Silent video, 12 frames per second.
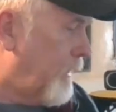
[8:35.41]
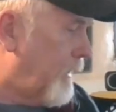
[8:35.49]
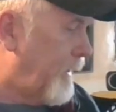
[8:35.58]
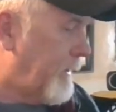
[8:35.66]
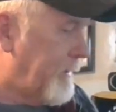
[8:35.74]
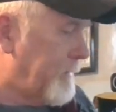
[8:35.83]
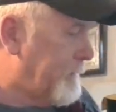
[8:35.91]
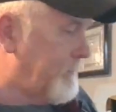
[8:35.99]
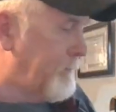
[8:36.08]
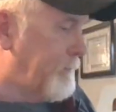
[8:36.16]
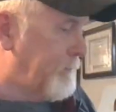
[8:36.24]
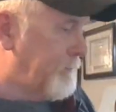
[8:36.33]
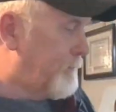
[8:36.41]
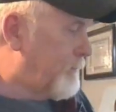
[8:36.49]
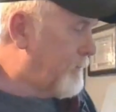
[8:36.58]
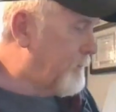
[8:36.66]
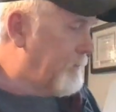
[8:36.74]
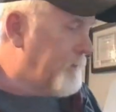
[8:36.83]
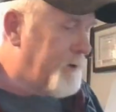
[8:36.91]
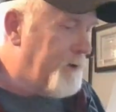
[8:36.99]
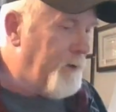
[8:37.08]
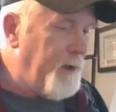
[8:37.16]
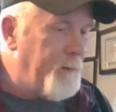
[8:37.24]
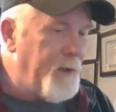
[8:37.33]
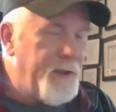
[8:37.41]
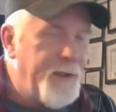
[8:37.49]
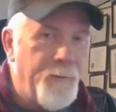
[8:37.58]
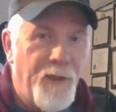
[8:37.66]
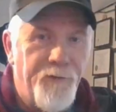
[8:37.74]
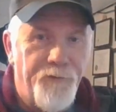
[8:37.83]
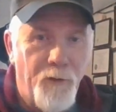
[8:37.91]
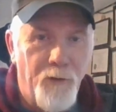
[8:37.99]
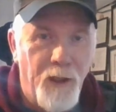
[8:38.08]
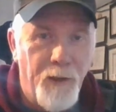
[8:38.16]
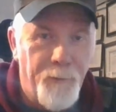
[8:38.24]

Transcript: Uh, so here I'm going to get my phone up,